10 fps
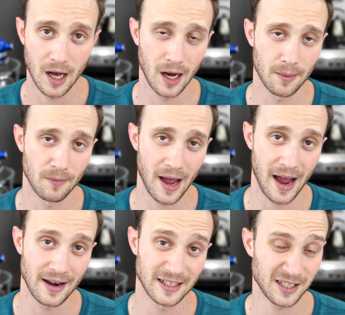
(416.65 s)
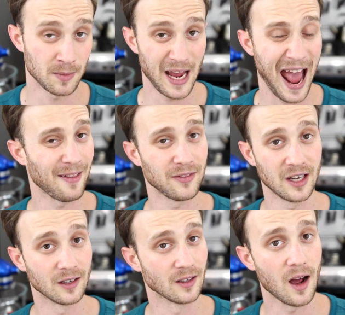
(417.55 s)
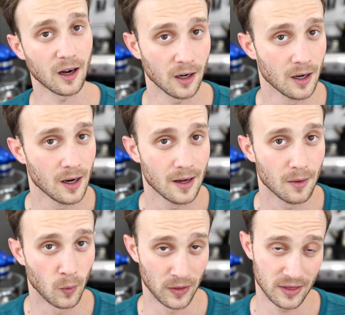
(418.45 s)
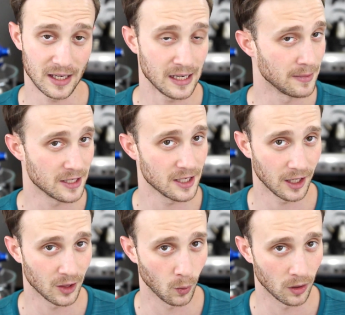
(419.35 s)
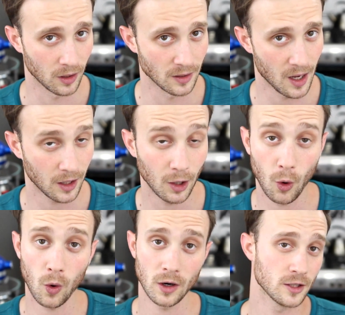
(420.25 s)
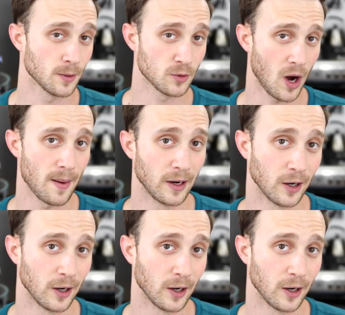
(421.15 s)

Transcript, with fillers: um, and it's going to be at the unlocker with the E missing in the word unlocker, or subscribe